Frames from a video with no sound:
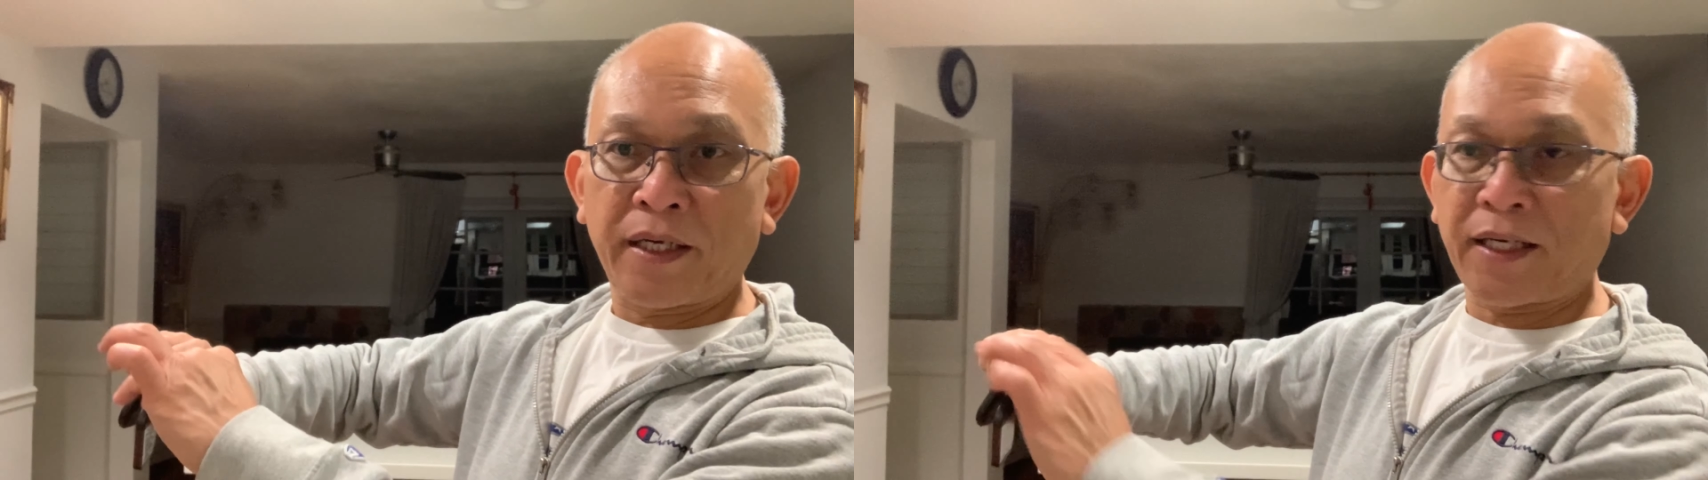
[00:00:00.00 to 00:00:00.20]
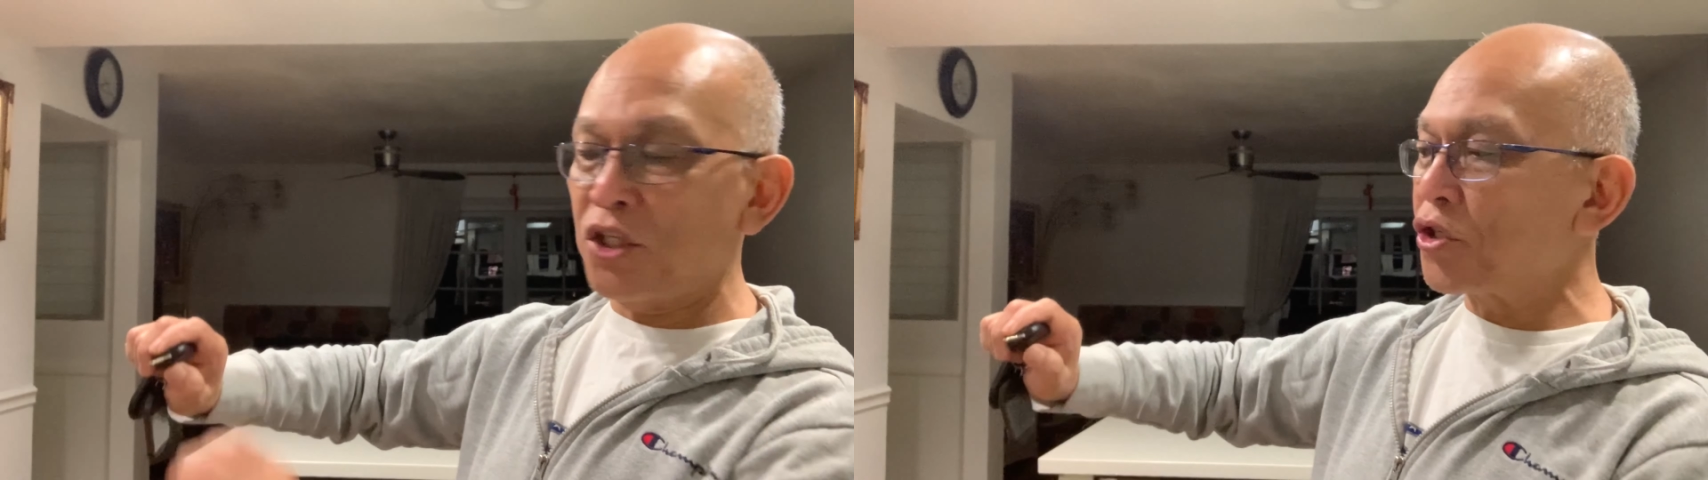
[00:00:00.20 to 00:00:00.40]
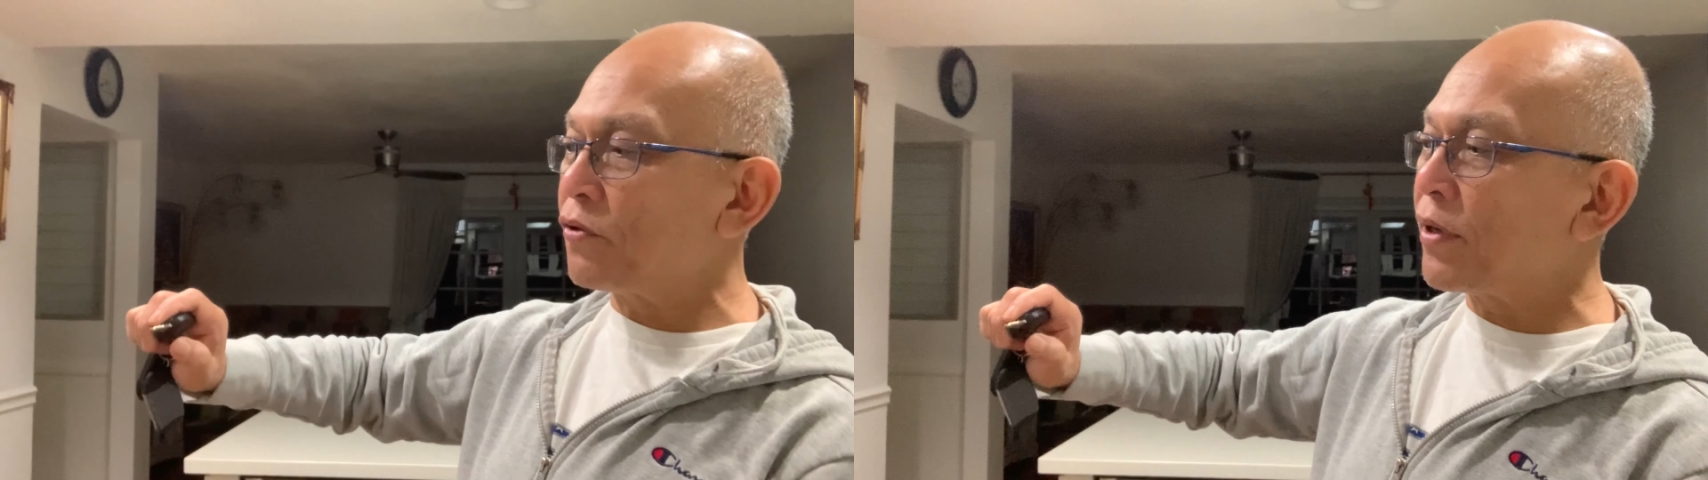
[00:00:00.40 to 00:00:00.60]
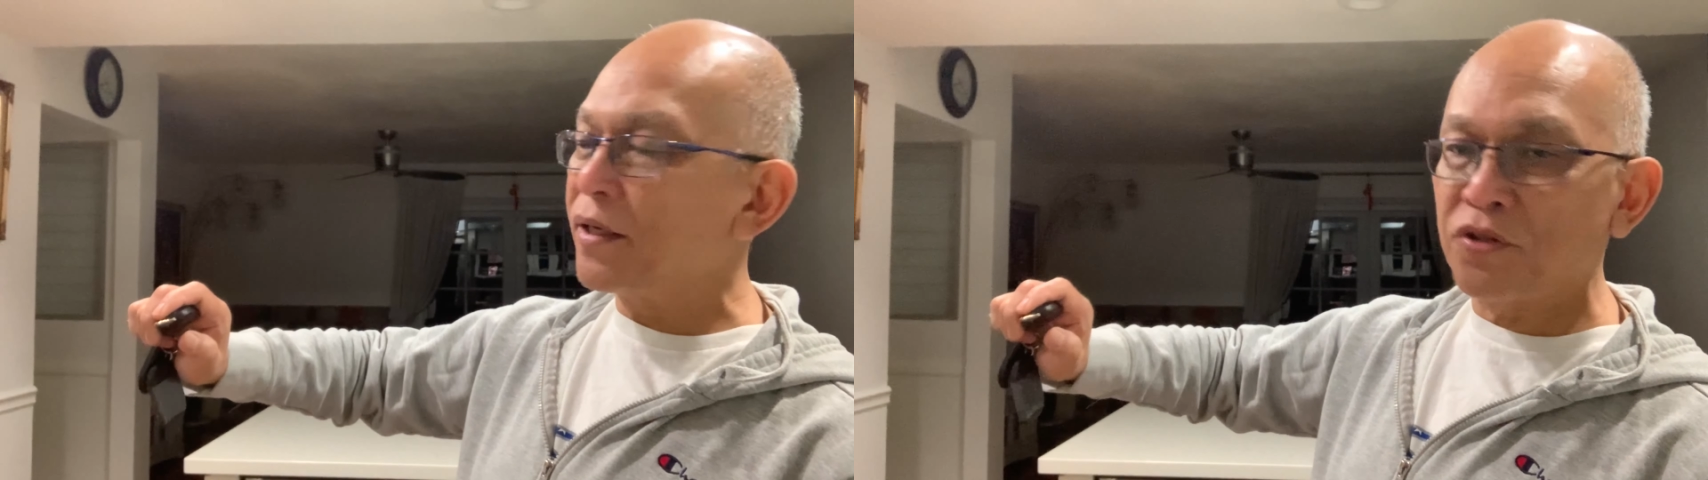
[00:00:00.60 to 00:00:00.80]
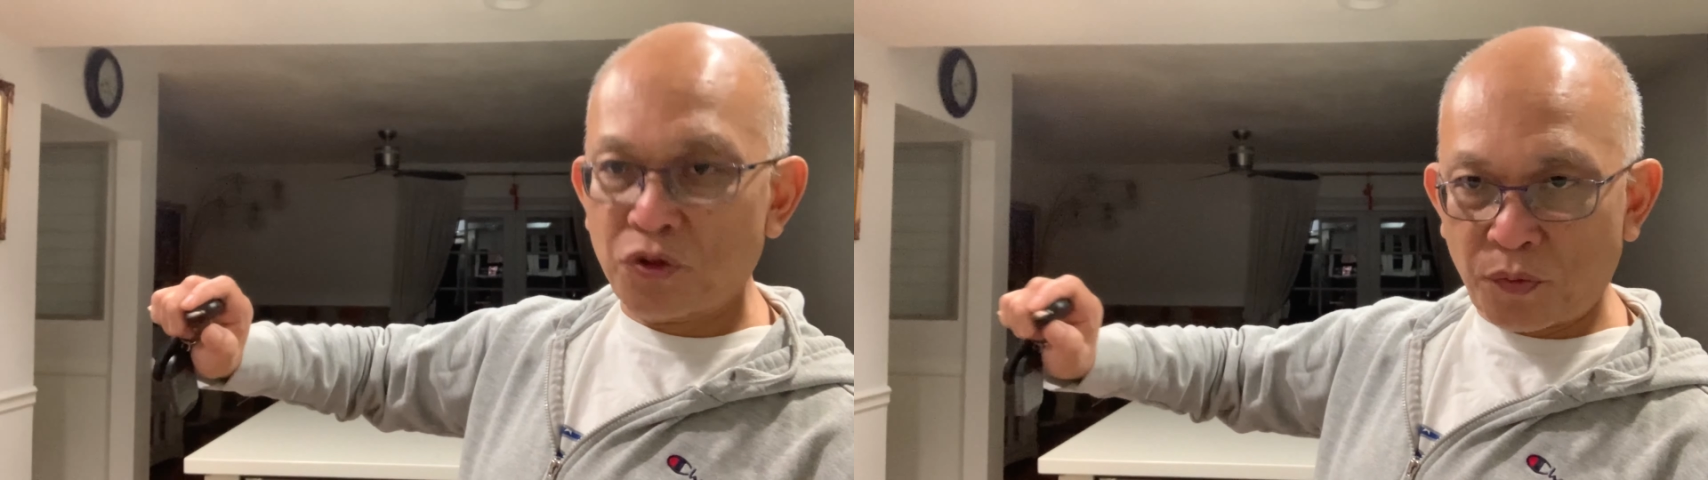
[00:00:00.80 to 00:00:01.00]
ignition, right?
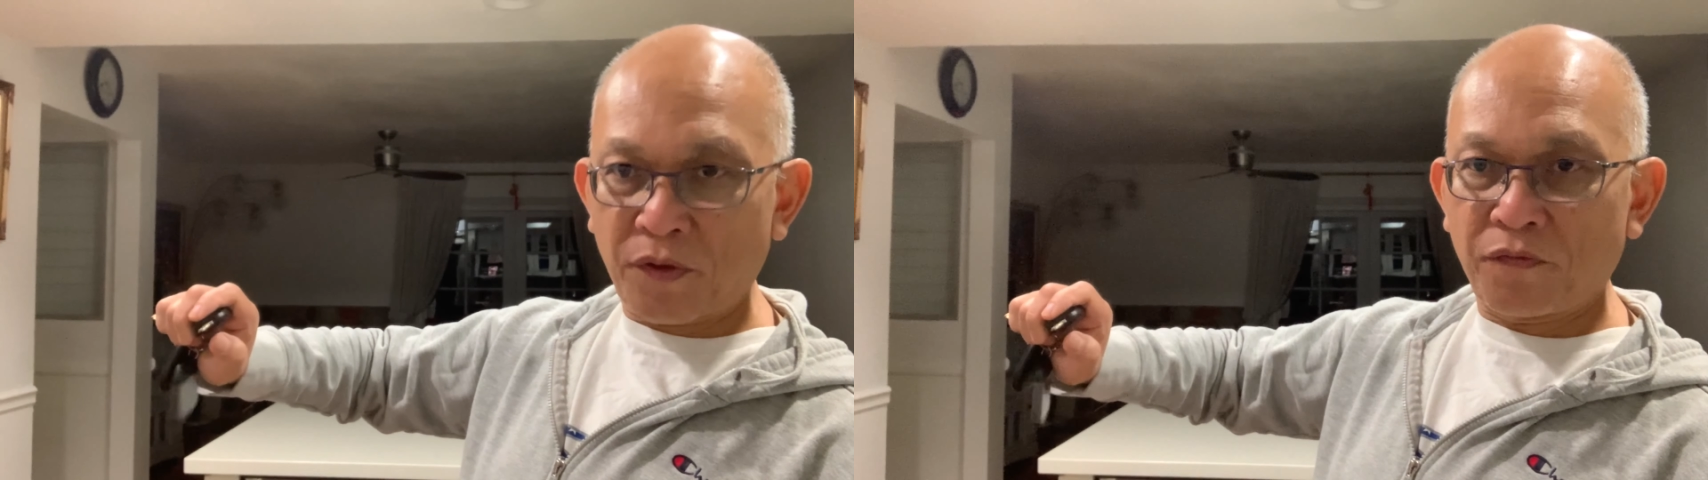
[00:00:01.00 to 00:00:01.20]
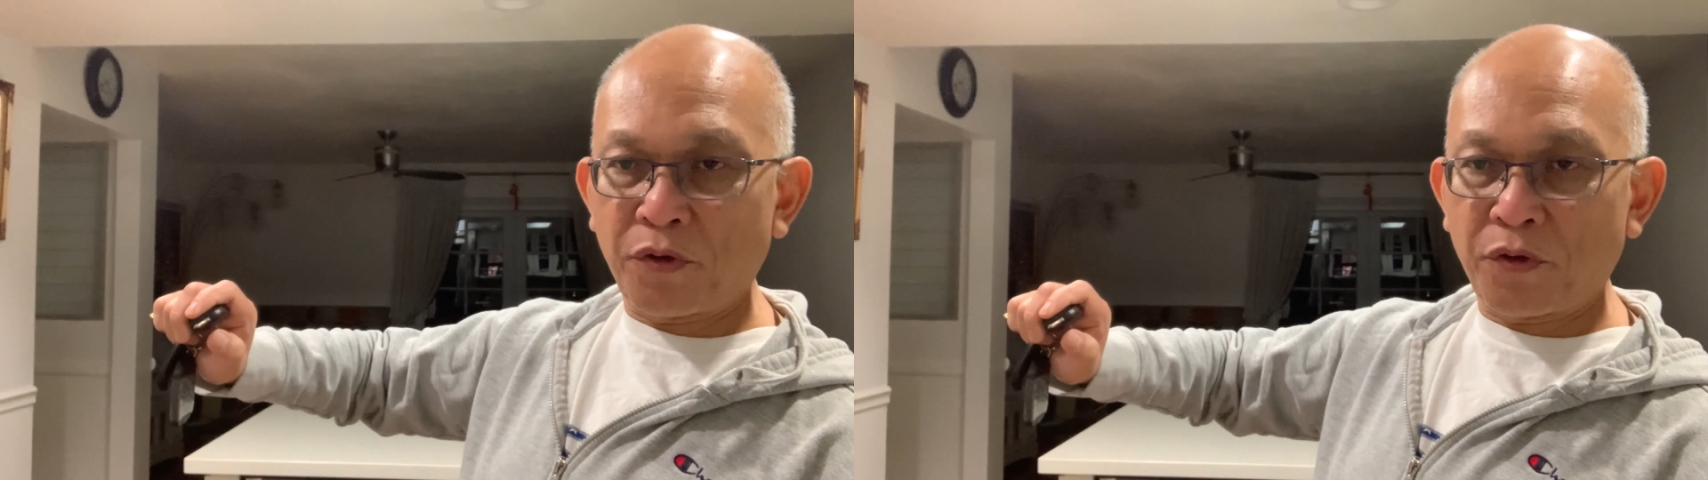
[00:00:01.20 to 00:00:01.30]
You will